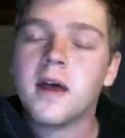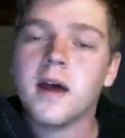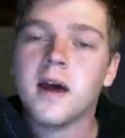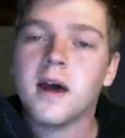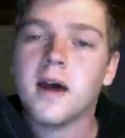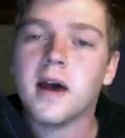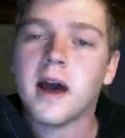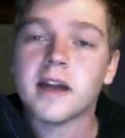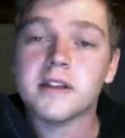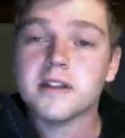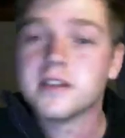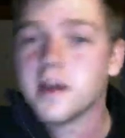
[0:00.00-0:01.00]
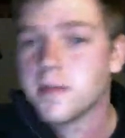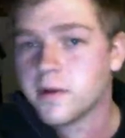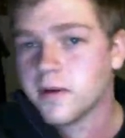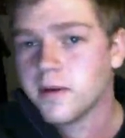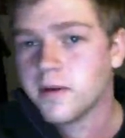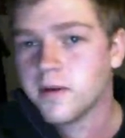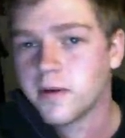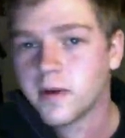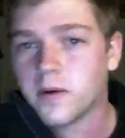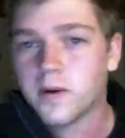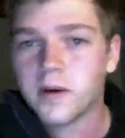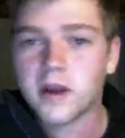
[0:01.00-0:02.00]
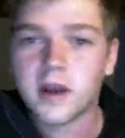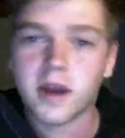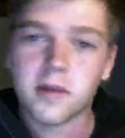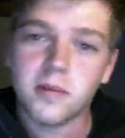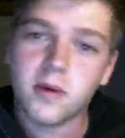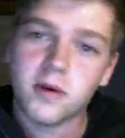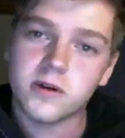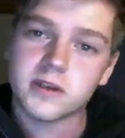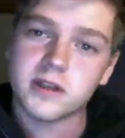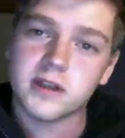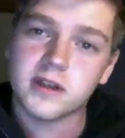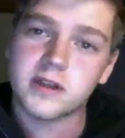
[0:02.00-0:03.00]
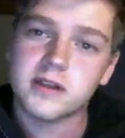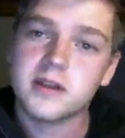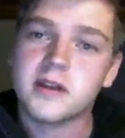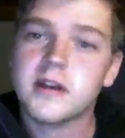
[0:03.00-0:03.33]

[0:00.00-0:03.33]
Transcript: Uh, I can stop the, the recording, I can pause it.